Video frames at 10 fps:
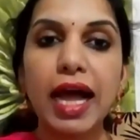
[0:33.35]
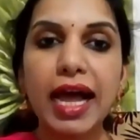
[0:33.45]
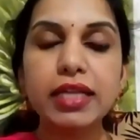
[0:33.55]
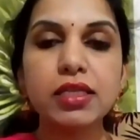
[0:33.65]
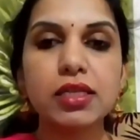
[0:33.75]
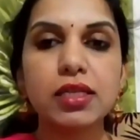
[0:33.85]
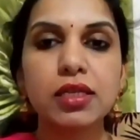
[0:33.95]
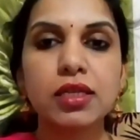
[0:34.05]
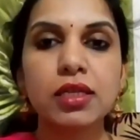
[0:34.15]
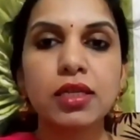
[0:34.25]
And
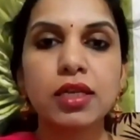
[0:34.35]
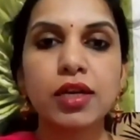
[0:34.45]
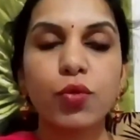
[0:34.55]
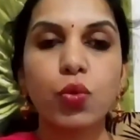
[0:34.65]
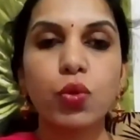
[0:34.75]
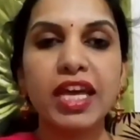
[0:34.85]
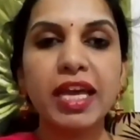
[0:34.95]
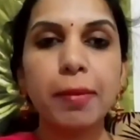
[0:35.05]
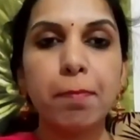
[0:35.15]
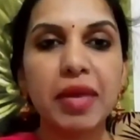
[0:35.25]

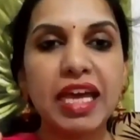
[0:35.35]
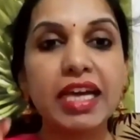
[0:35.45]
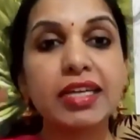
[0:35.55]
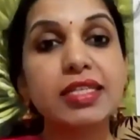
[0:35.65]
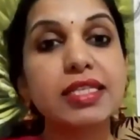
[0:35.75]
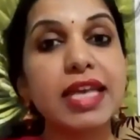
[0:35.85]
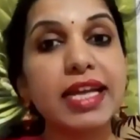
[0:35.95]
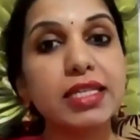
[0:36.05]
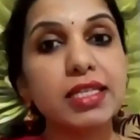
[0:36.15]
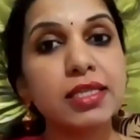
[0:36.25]
we make
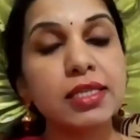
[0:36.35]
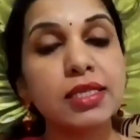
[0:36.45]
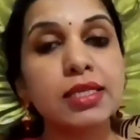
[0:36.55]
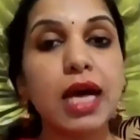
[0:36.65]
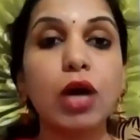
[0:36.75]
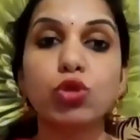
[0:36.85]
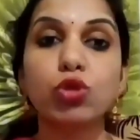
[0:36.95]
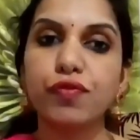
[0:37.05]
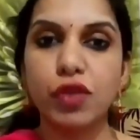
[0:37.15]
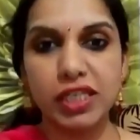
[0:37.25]
sentences
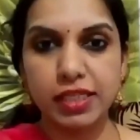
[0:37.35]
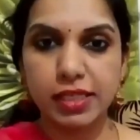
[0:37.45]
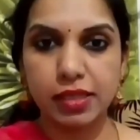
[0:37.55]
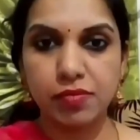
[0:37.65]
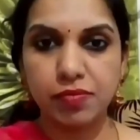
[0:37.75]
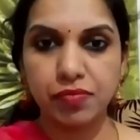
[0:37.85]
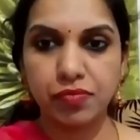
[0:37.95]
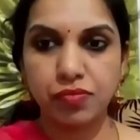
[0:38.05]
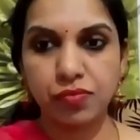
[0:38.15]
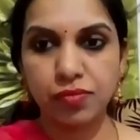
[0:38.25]
out of words,
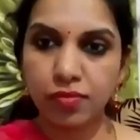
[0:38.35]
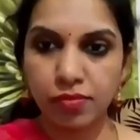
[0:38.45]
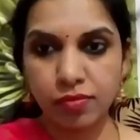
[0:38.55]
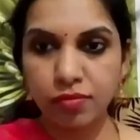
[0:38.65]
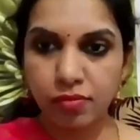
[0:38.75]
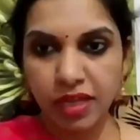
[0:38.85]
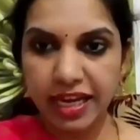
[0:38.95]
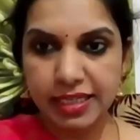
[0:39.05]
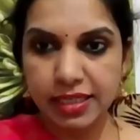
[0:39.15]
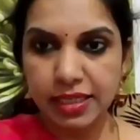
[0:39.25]

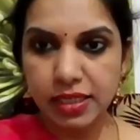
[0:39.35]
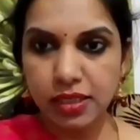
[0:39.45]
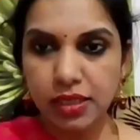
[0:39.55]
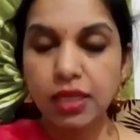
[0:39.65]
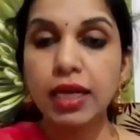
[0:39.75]
isn't it?